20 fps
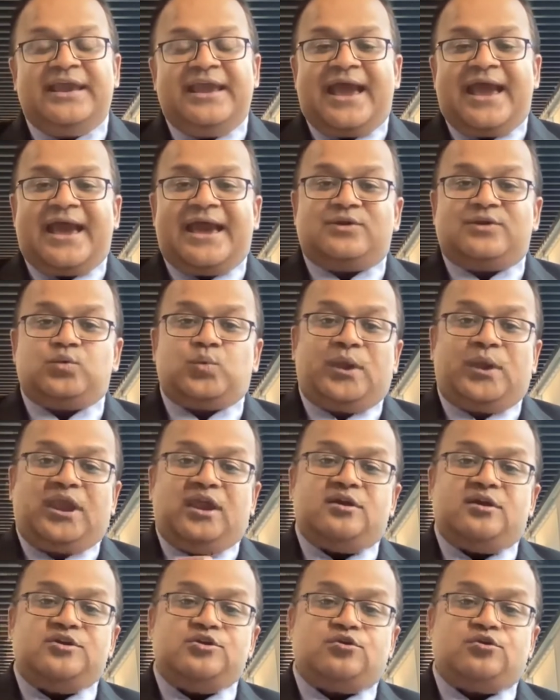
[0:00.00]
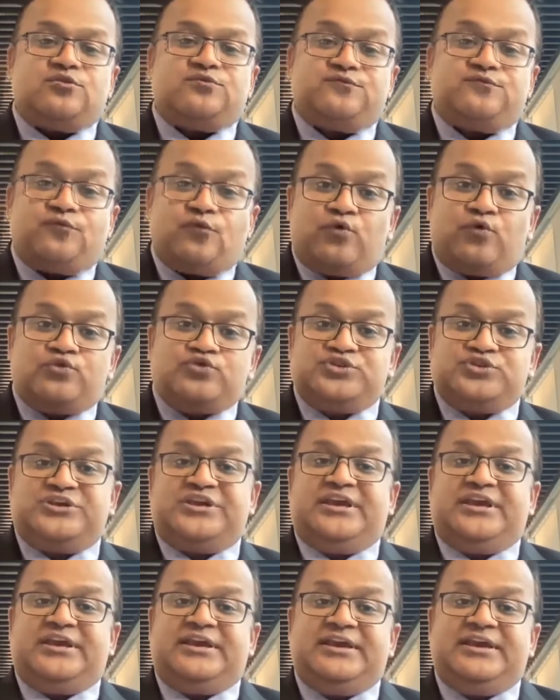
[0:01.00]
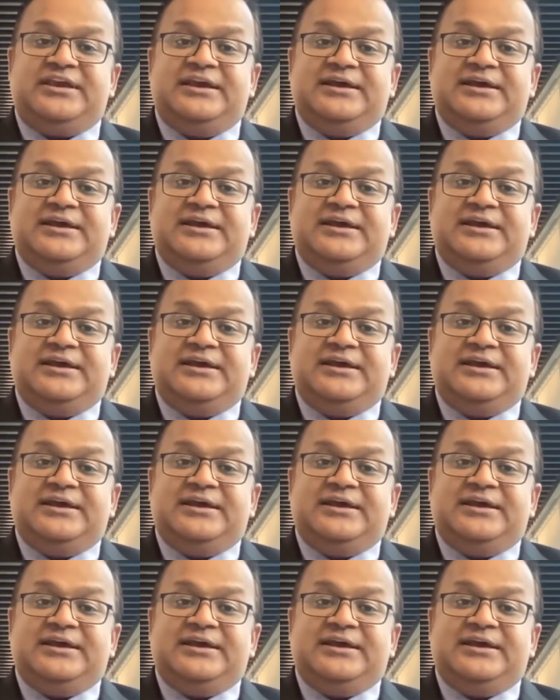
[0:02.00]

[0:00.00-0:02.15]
and where your 4G